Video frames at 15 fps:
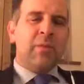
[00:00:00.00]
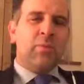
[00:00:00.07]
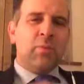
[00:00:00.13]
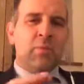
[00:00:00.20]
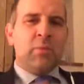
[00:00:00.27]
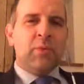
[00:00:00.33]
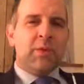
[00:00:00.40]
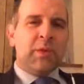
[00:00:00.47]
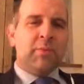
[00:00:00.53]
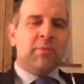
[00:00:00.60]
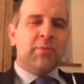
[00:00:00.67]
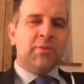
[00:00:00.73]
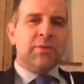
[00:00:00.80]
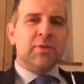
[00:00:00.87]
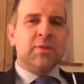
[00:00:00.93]
when you come in for
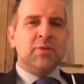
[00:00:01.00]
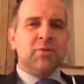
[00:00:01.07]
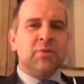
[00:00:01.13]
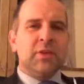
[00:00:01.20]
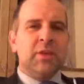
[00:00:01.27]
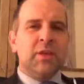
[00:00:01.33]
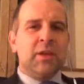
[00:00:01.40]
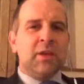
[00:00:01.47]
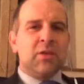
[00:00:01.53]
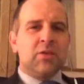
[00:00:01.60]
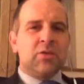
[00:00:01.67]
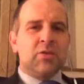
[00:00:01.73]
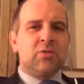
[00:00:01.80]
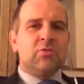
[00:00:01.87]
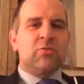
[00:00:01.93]
surgery,
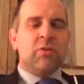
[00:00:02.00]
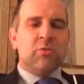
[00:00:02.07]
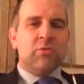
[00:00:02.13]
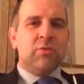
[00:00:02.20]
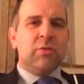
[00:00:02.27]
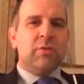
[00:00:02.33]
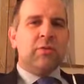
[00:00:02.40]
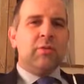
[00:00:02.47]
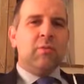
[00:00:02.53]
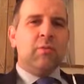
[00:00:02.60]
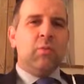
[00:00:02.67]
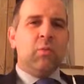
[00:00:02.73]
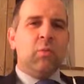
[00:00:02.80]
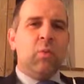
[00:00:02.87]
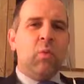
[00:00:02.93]
stroke,
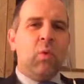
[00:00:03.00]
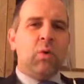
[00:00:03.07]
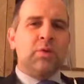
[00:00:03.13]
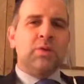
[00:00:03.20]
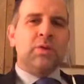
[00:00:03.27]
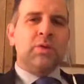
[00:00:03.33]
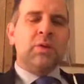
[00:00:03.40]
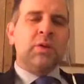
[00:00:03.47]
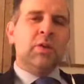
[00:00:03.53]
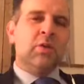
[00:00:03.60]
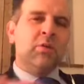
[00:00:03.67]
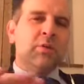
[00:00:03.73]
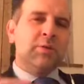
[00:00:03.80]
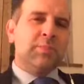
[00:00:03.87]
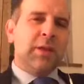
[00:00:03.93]
what can you
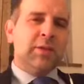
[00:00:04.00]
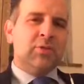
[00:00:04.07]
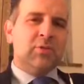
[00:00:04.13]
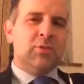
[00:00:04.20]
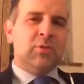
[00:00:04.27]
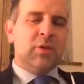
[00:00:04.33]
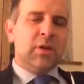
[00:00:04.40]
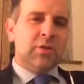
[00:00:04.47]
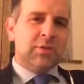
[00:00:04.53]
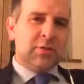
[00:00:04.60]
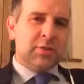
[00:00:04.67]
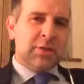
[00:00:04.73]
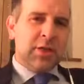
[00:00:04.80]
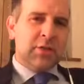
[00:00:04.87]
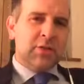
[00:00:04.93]
expect on your
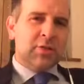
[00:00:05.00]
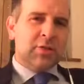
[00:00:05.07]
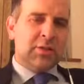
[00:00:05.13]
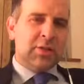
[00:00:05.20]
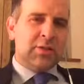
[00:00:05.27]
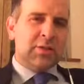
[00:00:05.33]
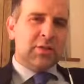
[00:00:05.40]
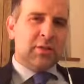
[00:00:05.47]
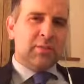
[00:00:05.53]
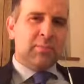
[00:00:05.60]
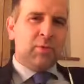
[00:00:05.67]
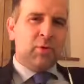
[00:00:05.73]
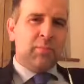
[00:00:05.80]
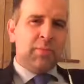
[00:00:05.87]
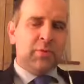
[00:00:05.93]
consultation? That's another
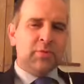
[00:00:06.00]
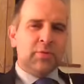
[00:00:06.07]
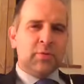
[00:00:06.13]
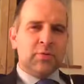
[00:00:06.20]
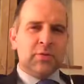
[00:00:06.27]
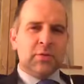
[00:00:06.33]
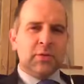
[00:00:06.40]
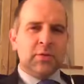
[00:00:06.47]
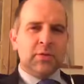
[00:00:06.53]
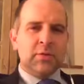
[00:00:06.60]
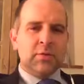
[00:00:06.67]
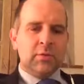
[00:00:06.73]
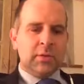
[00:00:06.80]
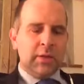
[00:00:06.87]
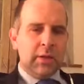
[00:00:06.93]
blog post I was thinking of
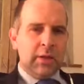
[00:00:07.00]
doing.